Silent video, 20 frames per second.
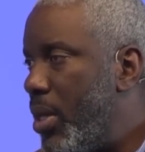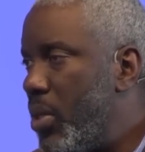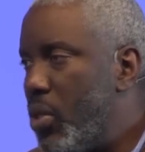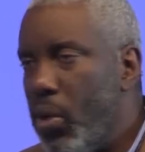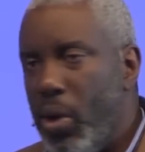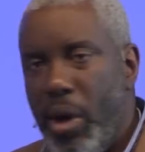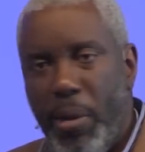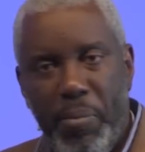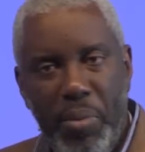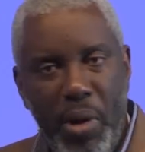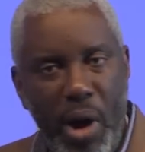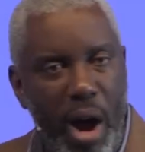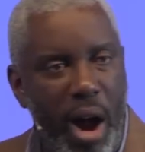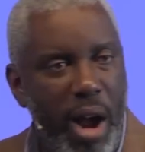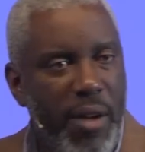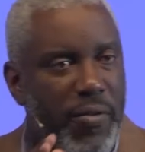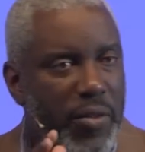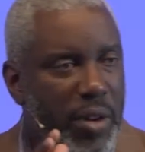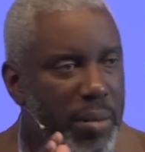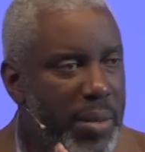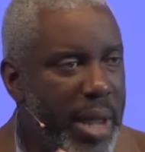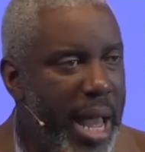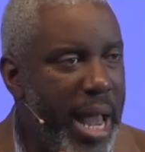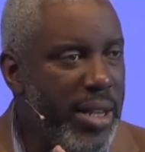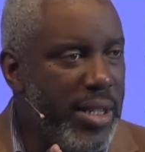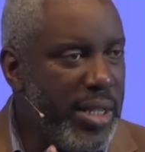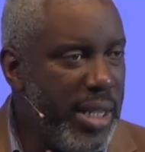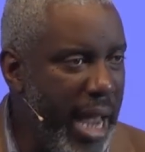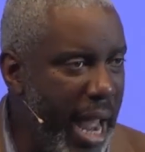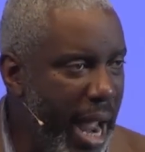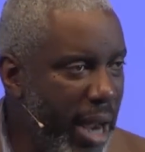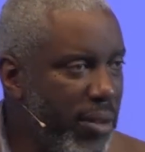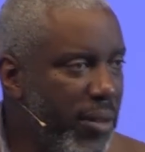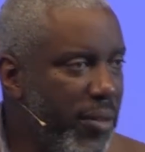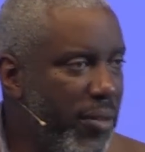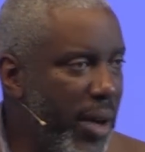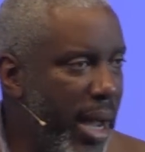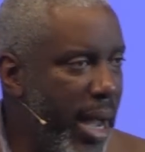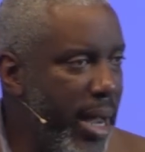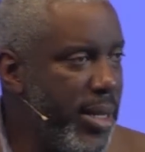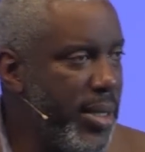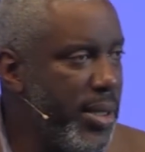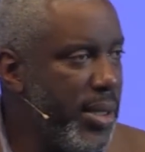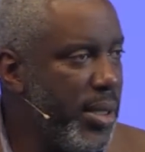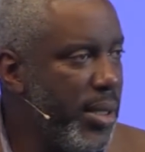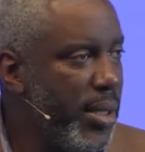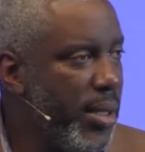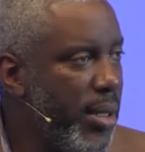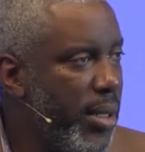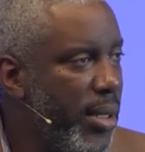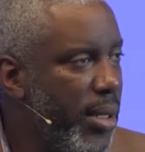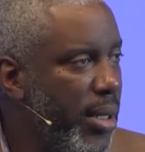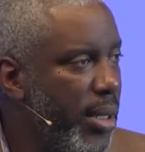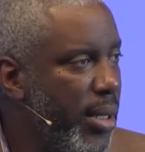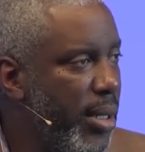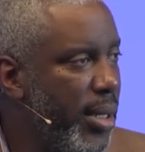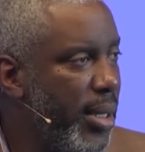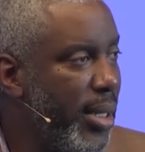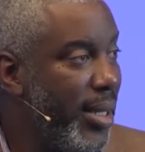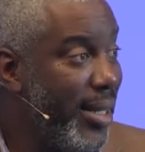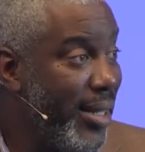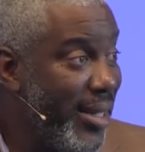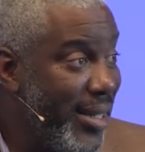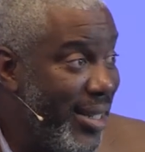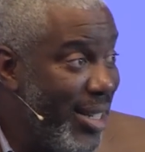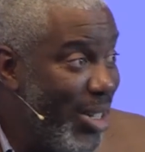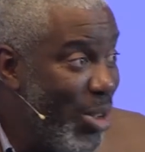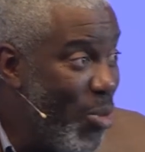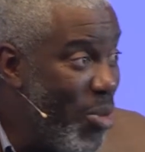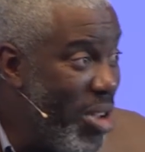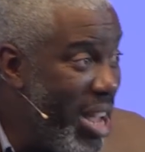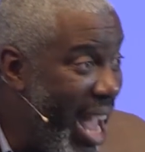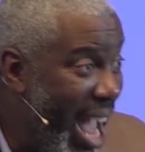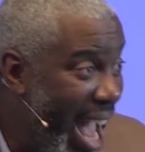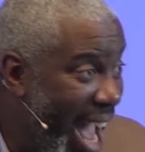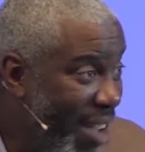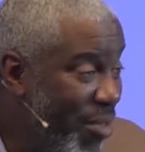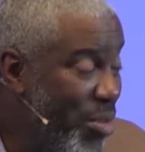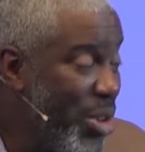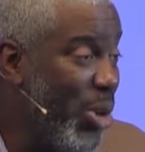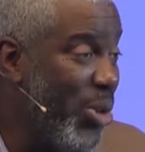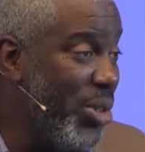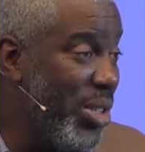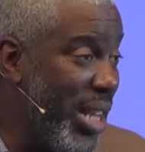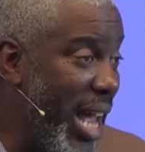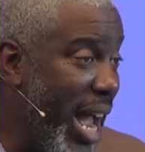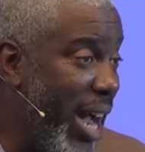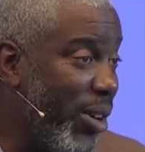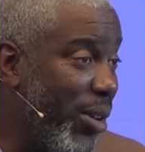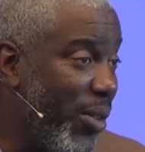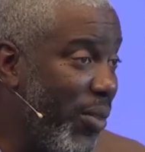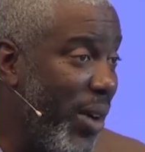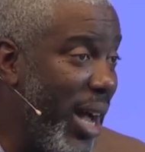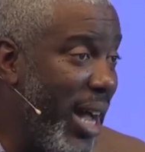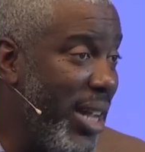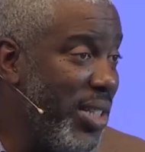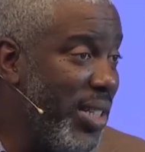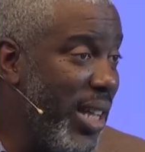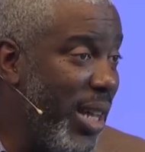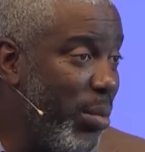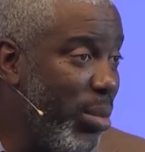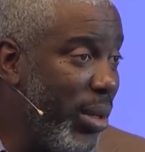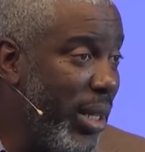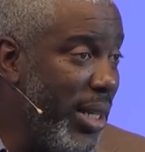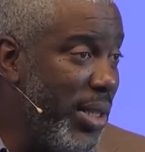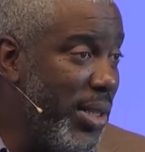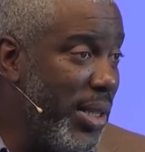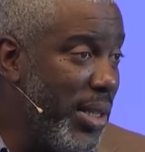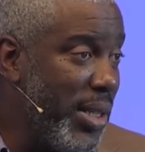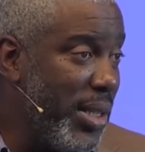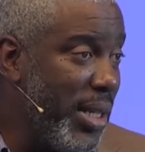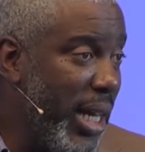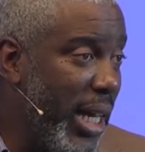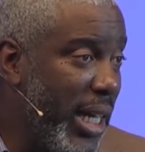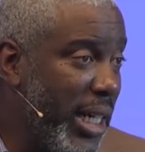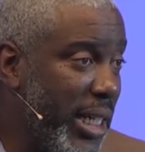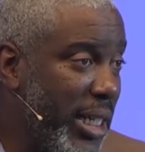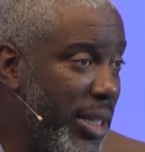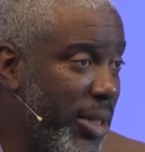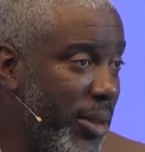So, apart from that sacrifice, we have no sacrifice that pleases God.